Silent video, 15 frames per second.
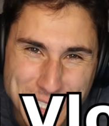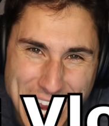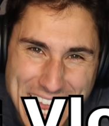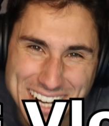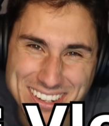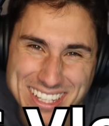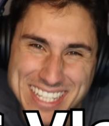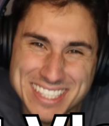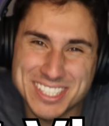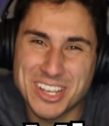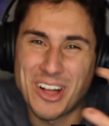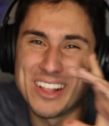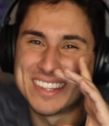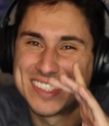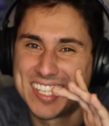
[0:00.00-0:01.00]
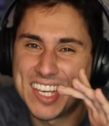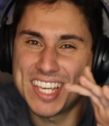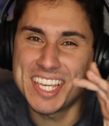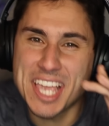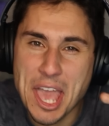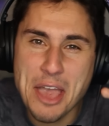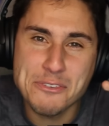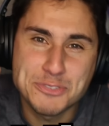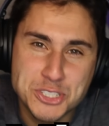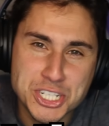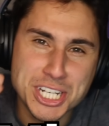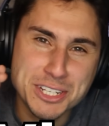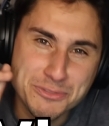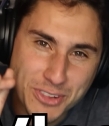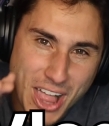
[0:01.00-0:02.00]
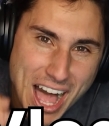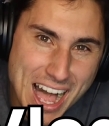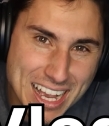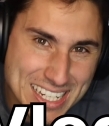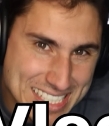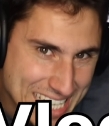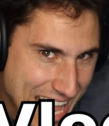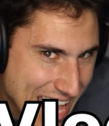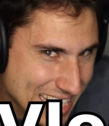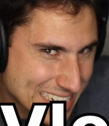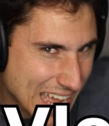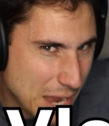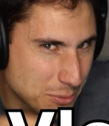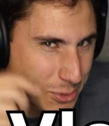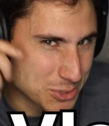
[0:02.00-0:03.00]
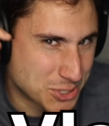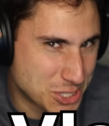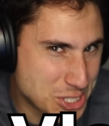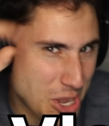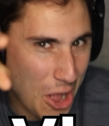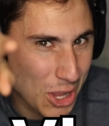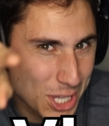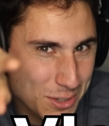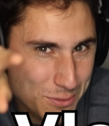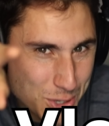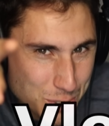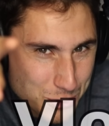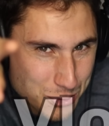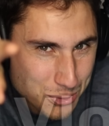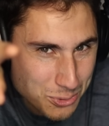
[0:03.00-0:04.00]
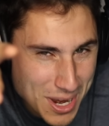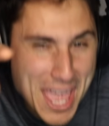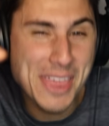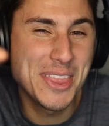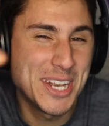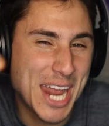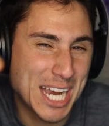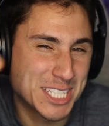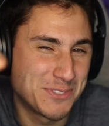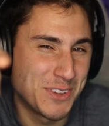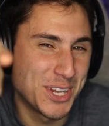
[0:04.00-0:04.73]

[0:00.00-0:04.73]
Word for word: channel. It's called T F G Vlogs, and I will see all of you in the next